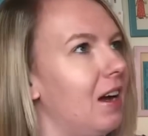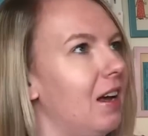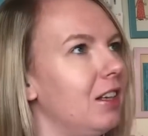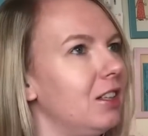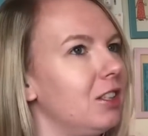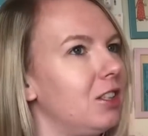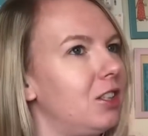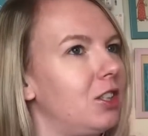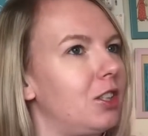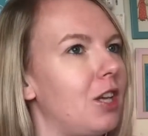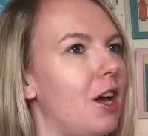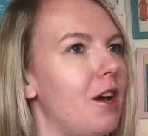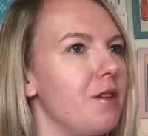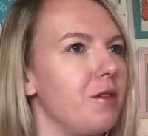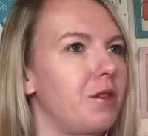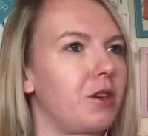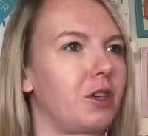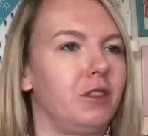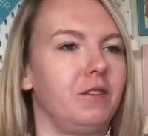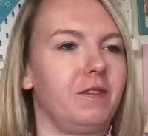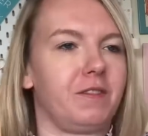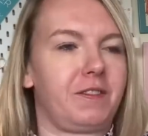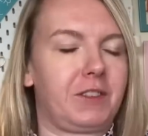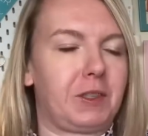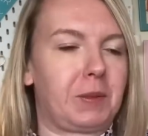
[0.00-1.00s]
So
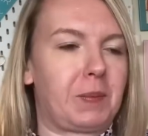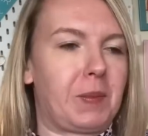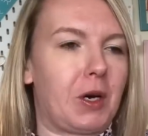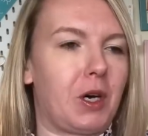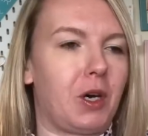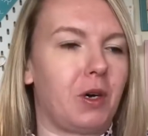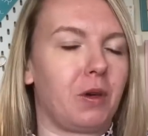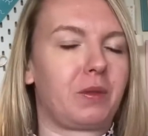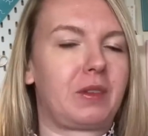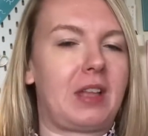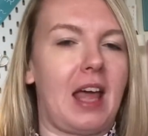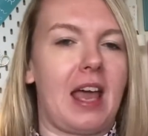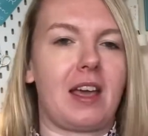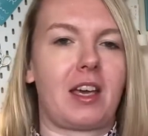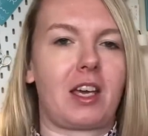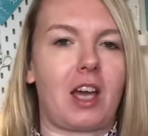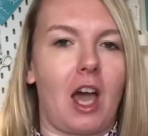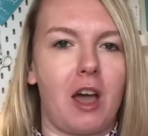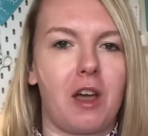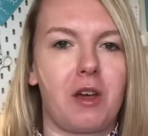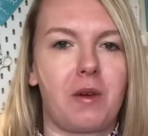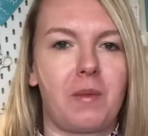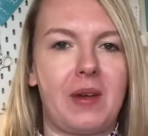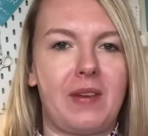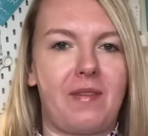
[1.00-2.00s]
comfortable, they
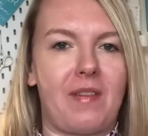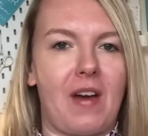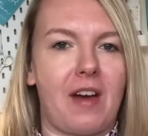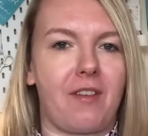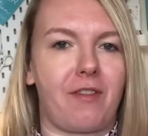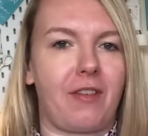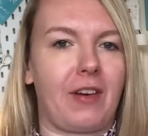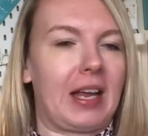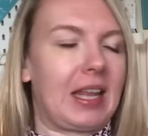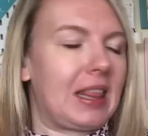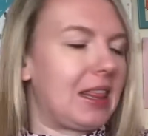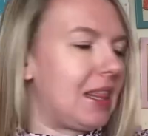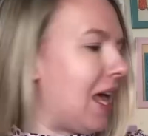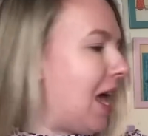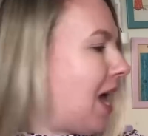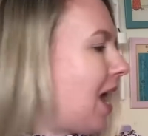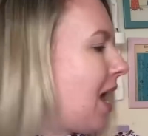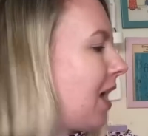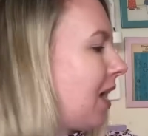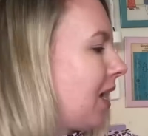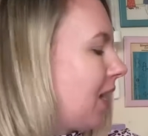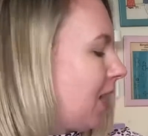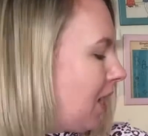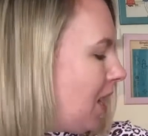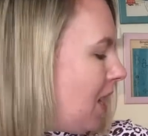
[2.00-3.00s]
go with
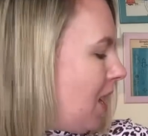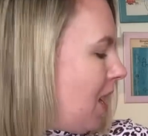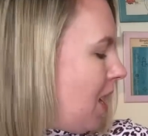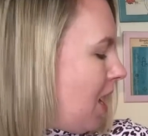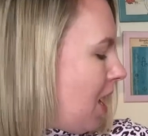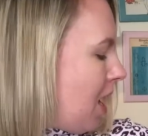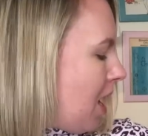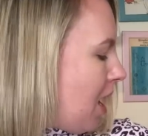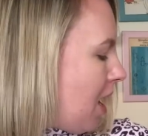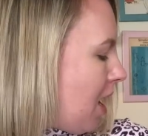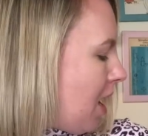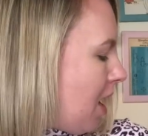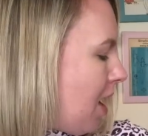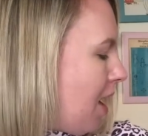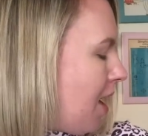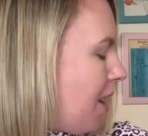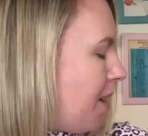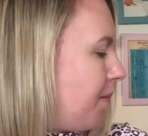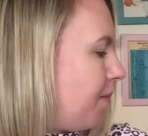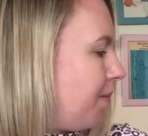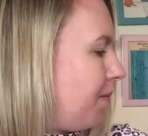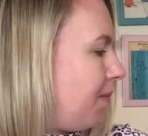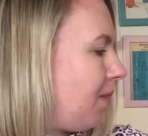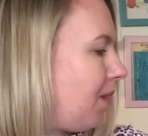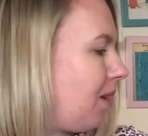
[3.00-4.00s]
everything.
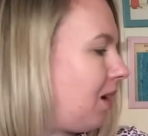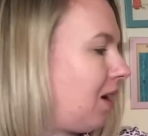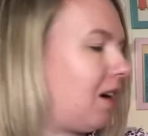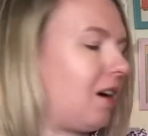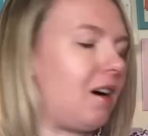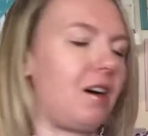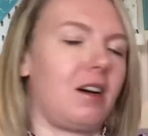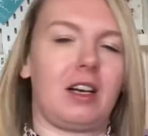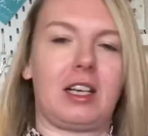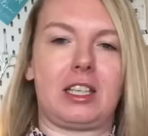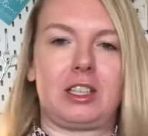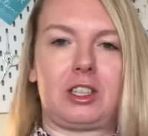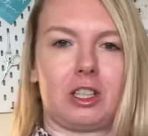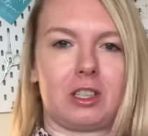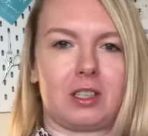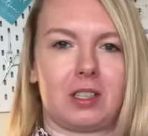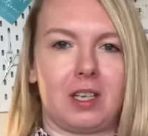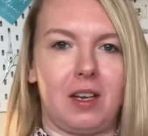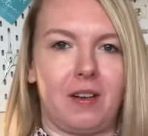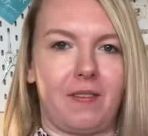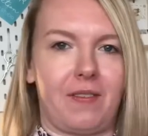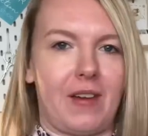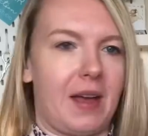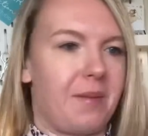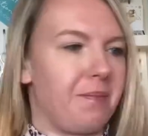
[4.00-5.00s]
I just
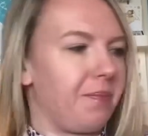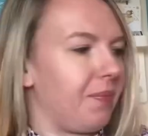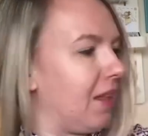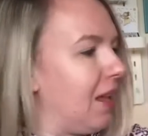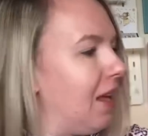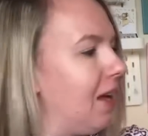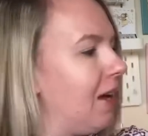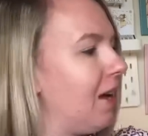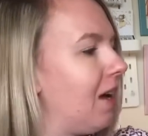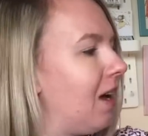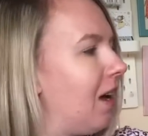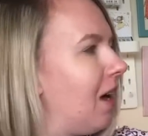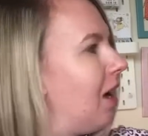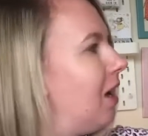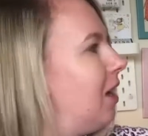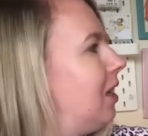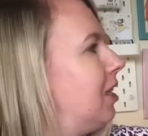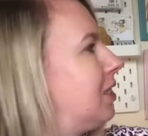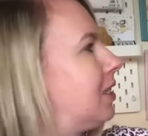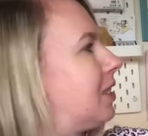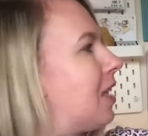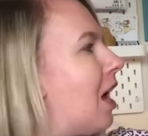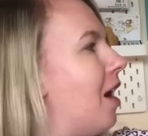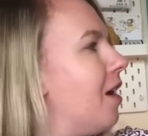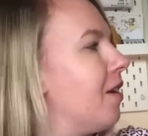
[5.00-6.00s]
love it.
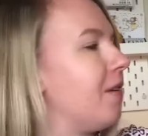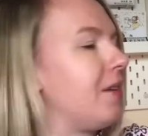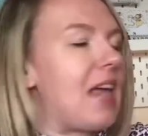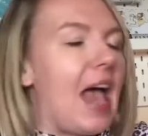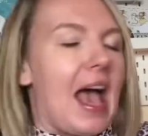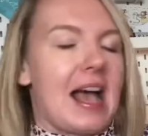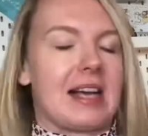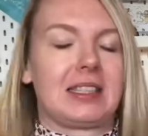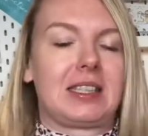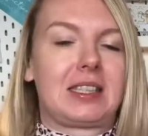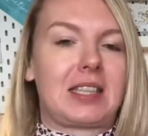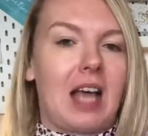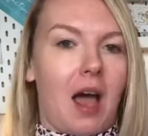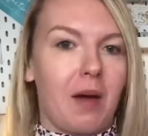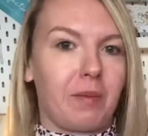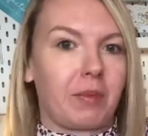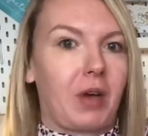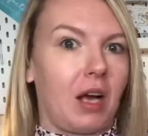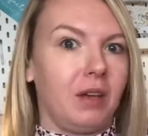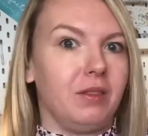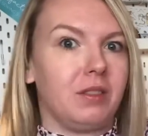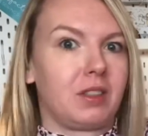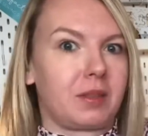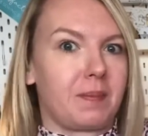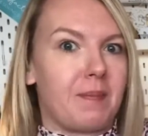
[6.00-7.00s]
So yes, I'm
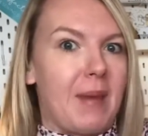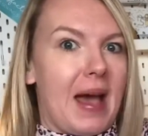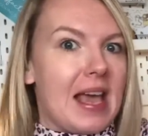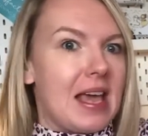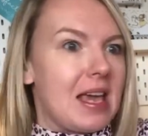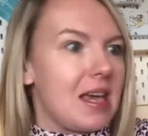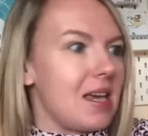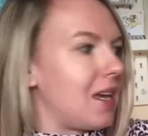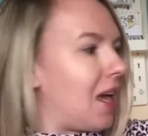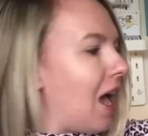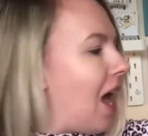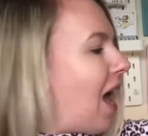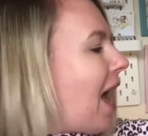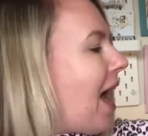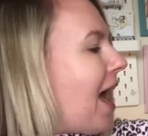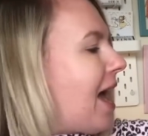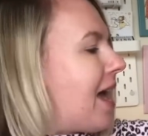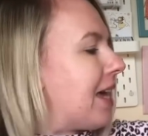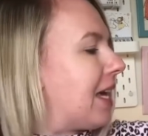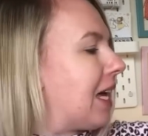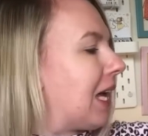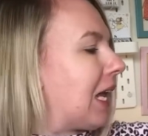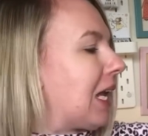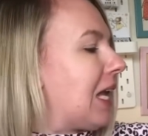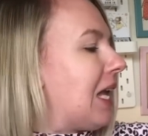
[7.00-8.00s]
going to make
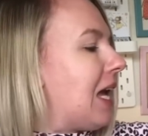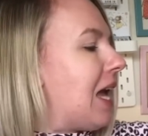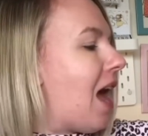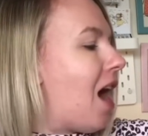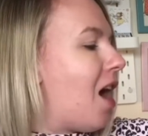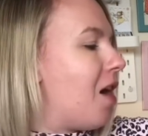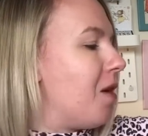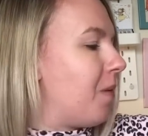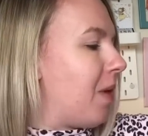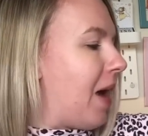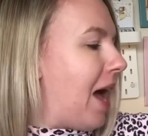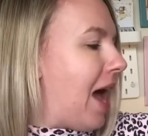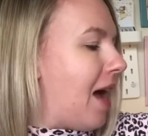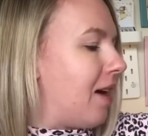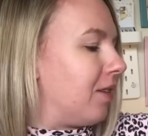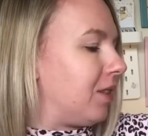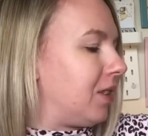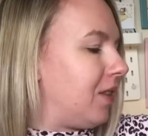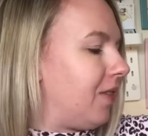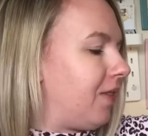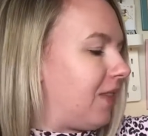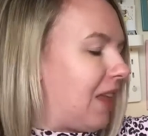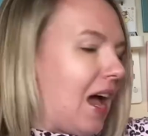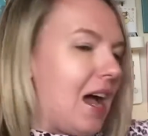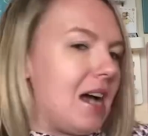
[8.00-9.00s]
a Clio
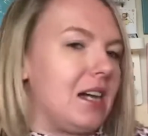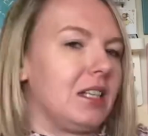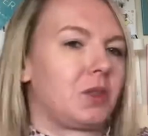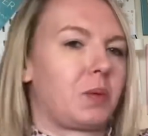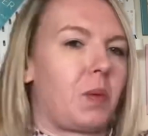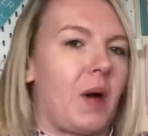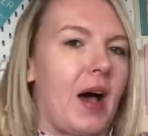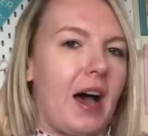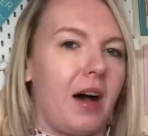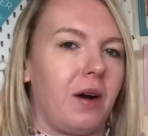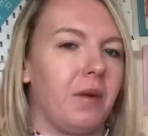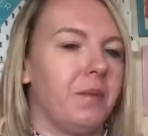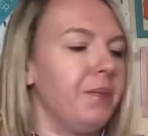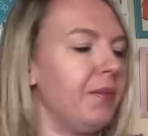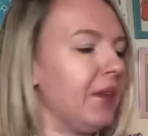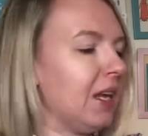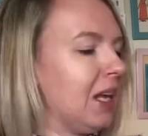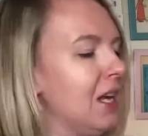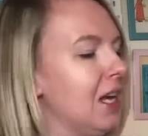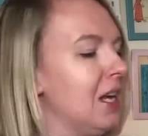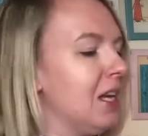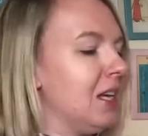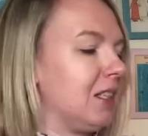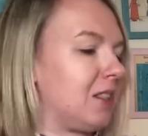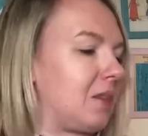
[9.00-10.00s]
out of that as well.
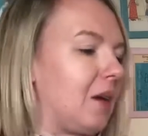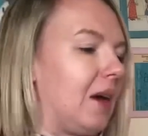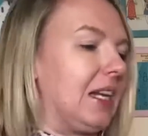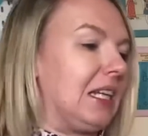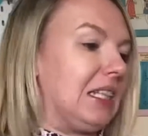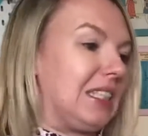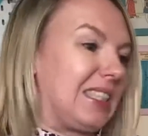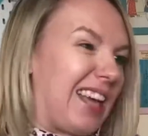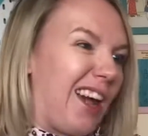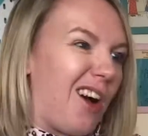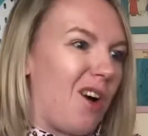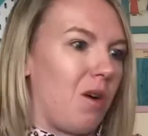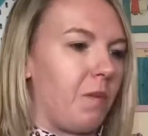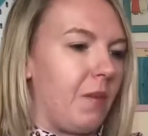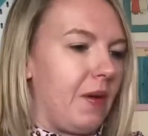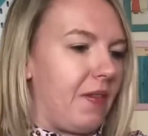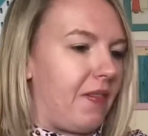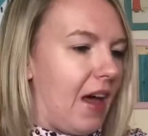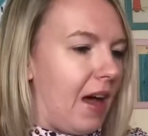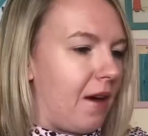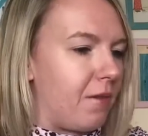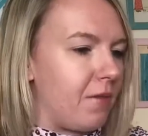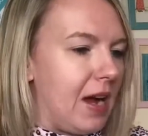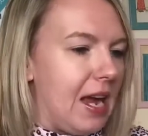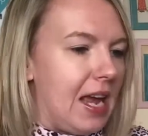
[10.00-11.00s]
So I need to get on with
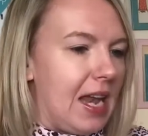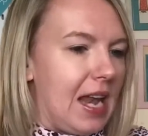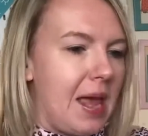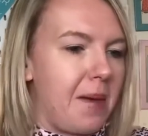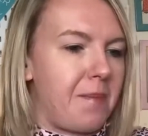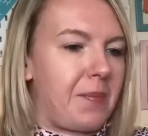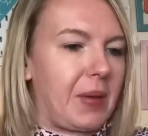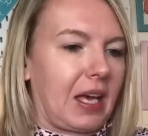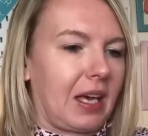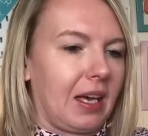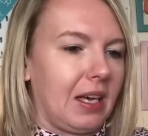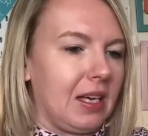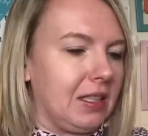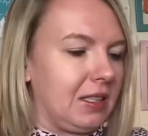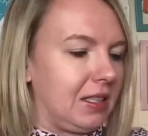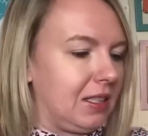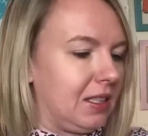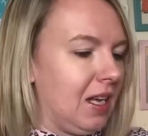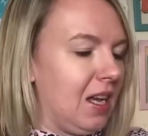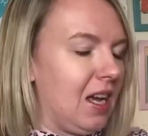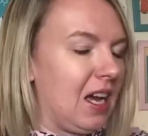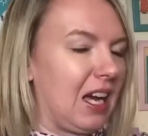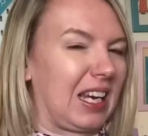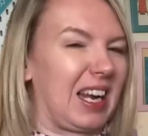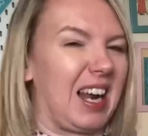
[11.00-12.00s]
that really,
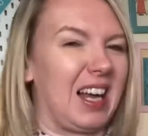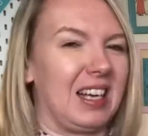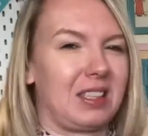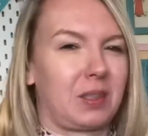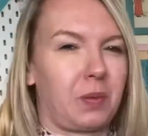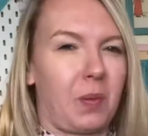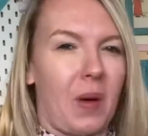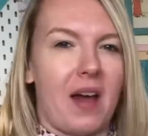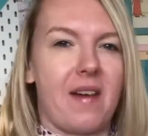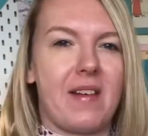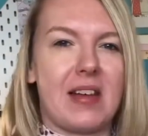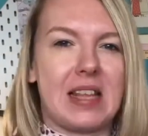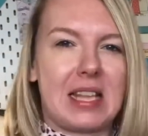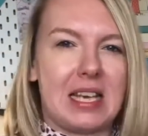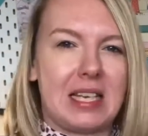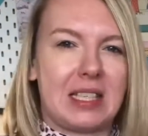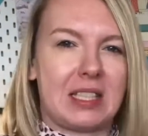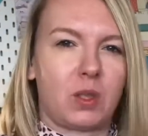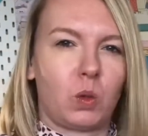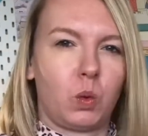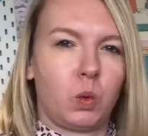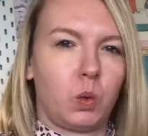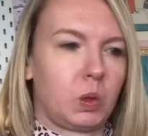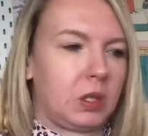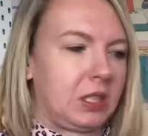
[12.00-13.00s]
because I'd like to wear it this